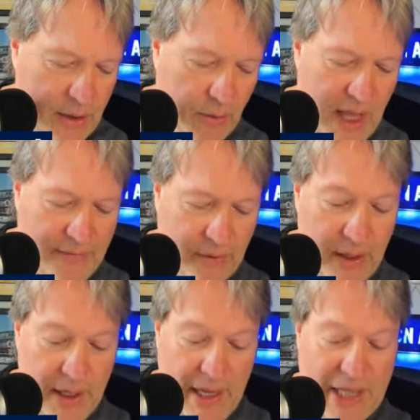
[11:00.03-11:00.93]
new level.
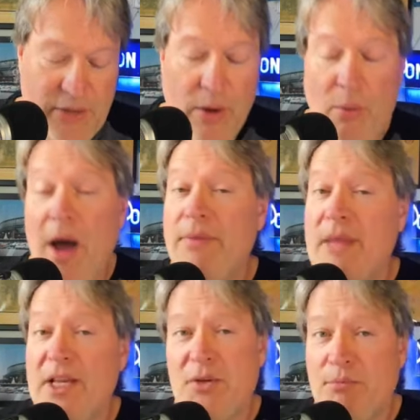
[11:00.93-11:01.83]
That's what we want, and
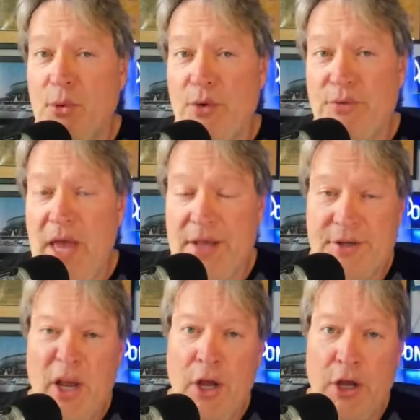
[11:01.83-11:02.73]
that's what the Brewer
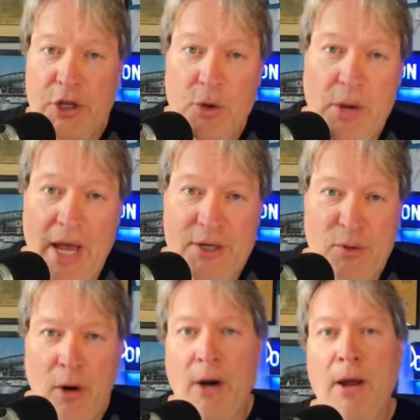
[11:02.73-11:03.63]
fans, you guys
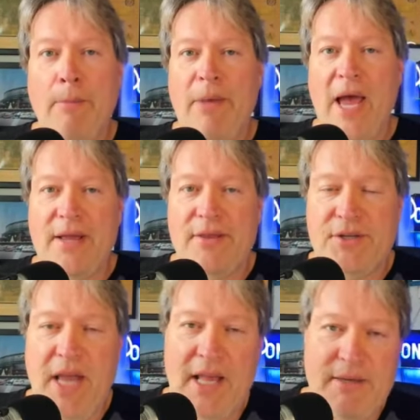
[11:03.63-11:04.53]
who are packing the
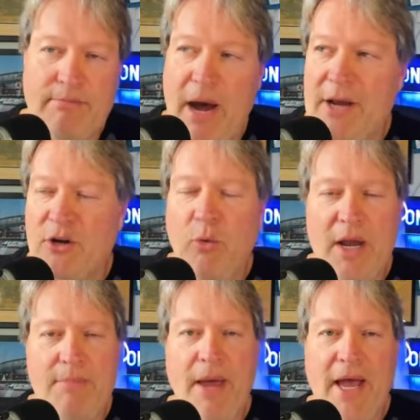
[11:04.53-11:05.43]
stands and buying your
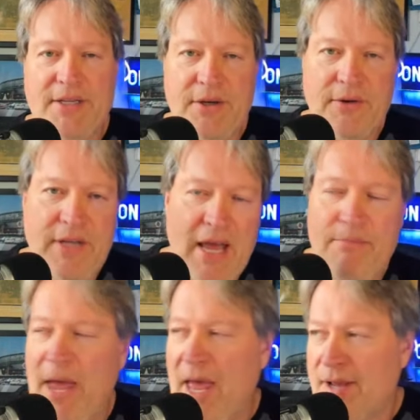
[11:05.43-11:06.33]
20-packs and your
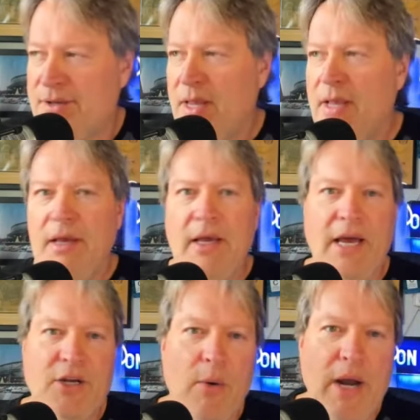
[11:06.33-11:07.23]
10-packs
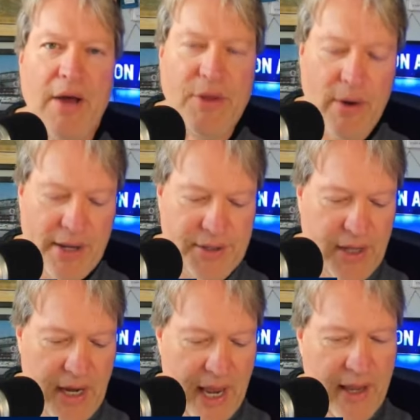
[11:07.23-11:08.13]
and going out there on a
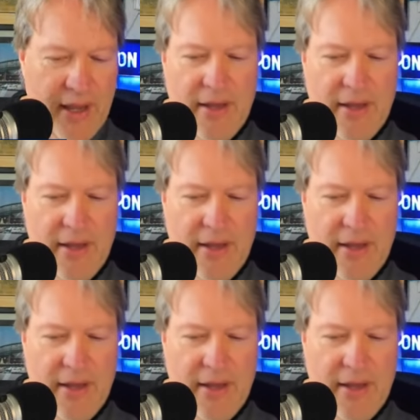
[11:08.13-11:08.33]
Sunday